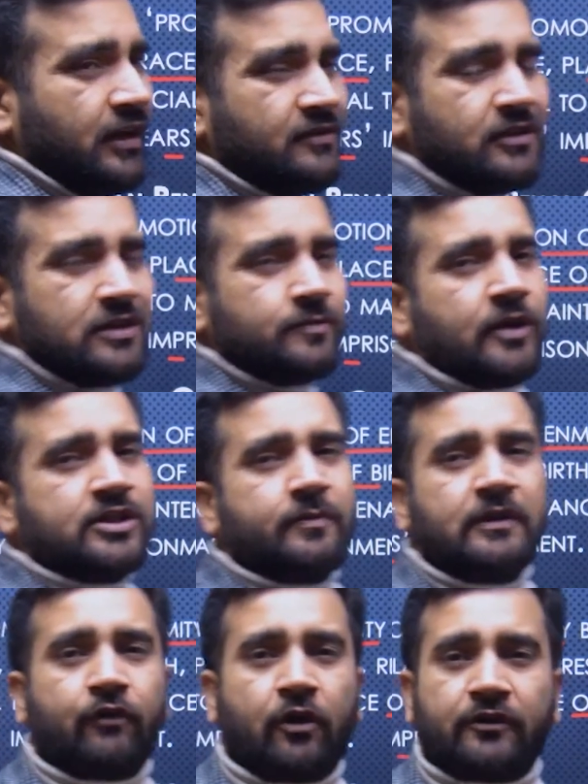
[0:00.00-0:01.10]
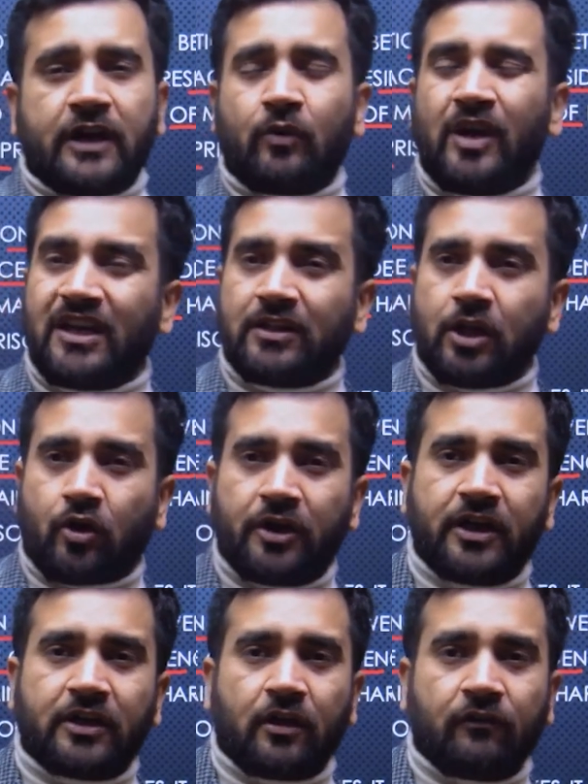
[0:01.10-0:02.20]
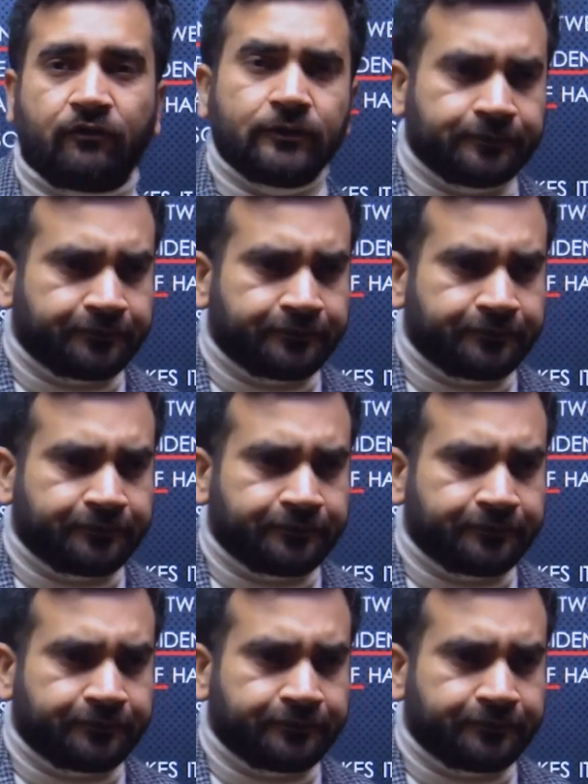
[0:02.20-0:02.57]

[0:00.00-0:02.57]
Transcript: is responsible for regulating the conduct of